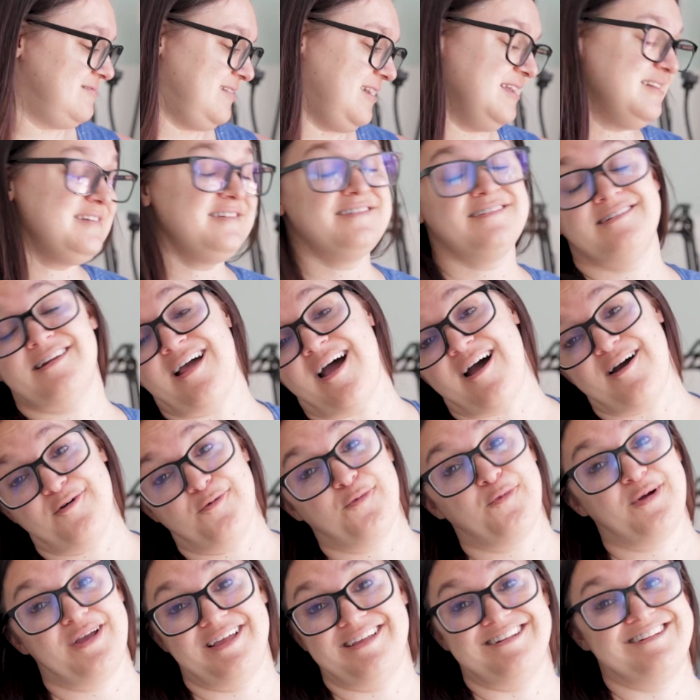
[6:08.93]
I did not
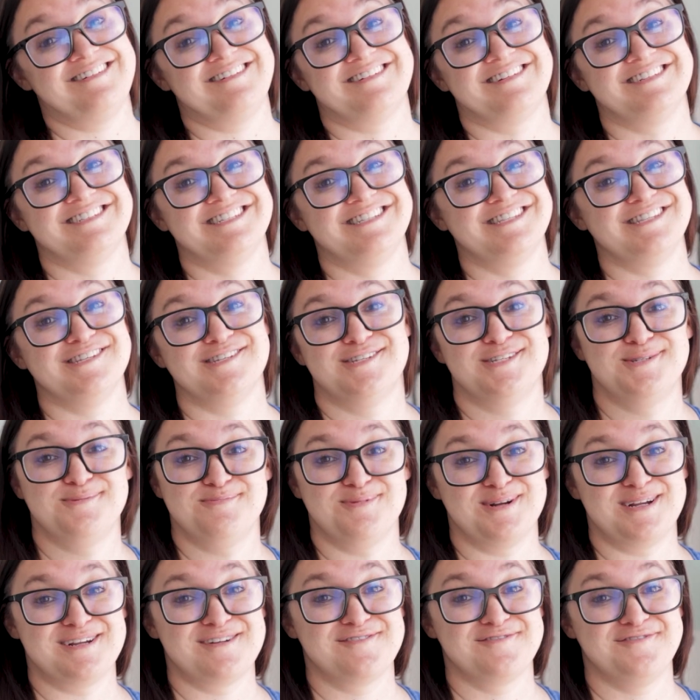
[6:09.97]
win the
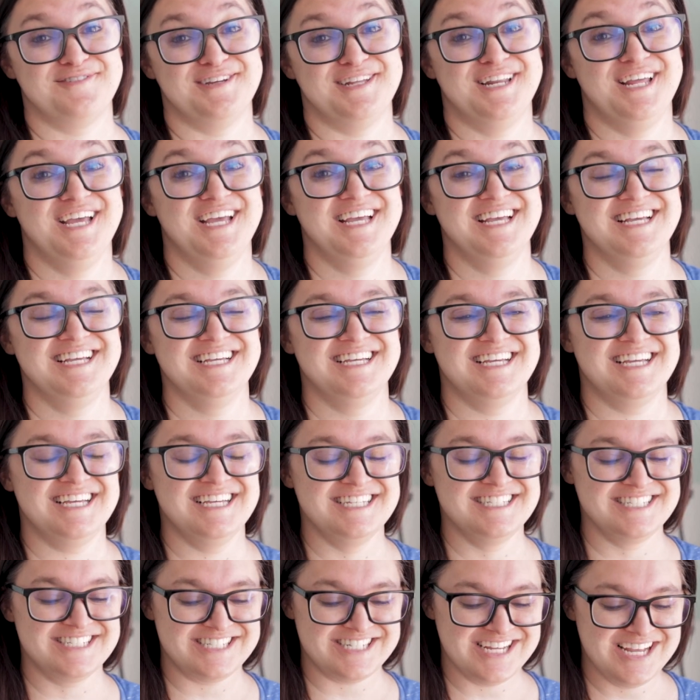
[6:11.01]
spring
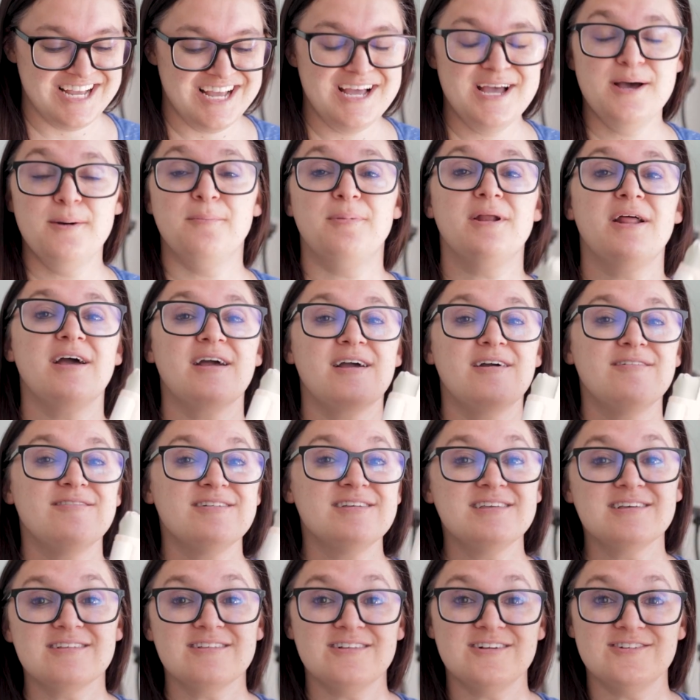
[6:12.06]
finish, but I got
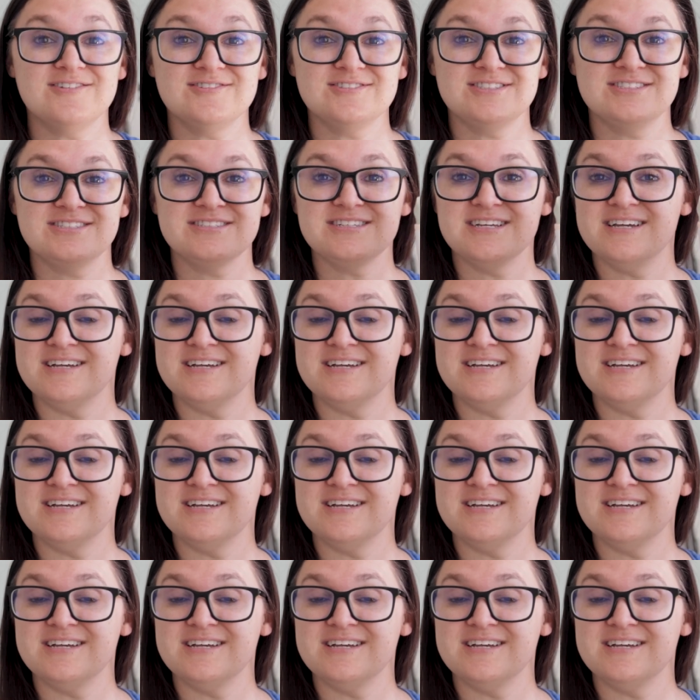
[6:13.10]
really close.